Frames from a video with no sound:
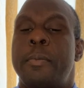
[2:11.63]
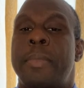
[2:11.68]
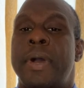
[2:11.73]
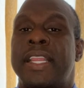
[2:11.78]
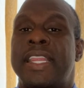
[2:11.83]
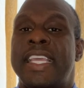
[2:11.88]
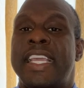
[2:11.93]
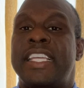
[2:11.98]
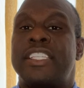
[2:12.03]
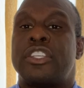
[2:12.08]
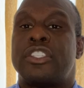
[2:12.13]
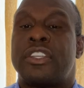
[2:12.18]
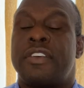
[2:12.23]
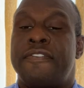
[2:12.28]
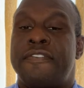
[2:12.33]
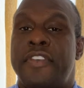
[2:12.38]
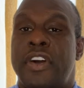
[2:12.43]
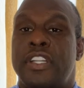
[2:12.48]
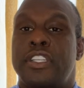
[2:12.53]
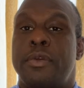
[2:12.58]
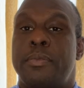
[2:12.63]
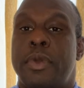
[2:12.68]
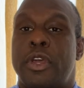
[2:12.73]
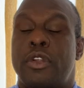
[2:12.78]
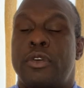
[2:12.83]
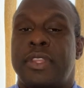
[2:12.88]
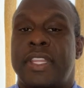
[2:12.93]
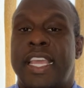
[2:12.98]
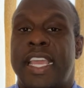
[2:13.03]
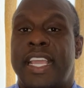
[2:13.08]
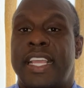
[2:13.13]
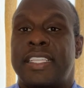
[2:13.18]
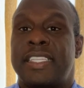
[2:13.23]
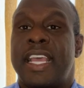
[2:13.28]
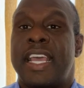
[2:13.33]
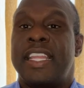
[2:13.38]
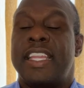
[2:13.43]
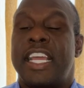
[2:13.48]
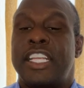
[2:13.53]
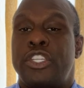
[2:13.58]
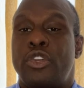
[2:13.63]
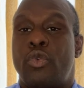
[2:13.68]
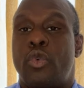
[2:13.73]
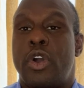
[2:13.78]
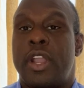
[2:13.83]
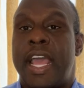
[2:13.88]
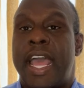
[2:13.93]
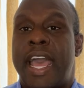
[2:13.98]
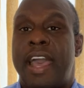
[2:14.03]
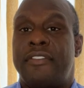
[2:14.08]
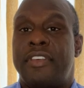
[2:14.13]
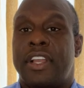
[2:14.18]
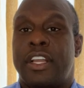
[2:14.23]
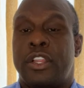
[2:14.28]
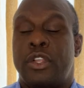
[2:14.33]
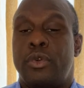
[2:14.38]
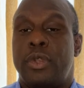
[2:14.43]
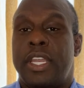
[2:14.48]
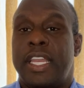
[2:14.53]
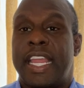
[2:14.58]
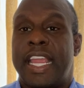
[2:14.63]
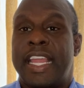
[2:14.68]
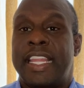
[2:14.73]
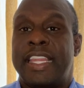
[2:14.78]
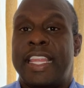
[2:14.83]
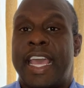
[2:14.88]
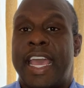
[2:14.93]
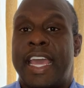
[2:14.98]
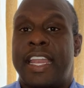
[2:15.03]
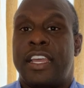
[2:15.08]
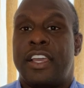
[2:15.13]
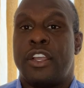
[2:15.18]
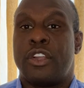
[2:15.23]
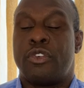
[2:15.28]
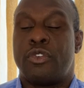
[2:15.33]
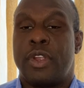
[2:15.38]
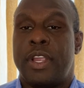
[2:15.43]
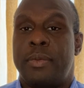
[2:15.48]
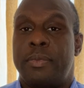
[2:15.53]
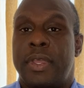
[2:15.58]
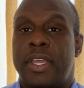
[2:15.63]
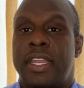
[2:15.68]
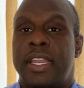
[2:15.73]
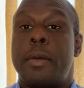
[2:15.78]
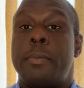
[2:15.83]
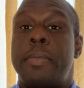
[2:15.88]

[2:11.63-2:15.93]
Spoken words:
But these are some fundamental things that you want to have included in that agreement.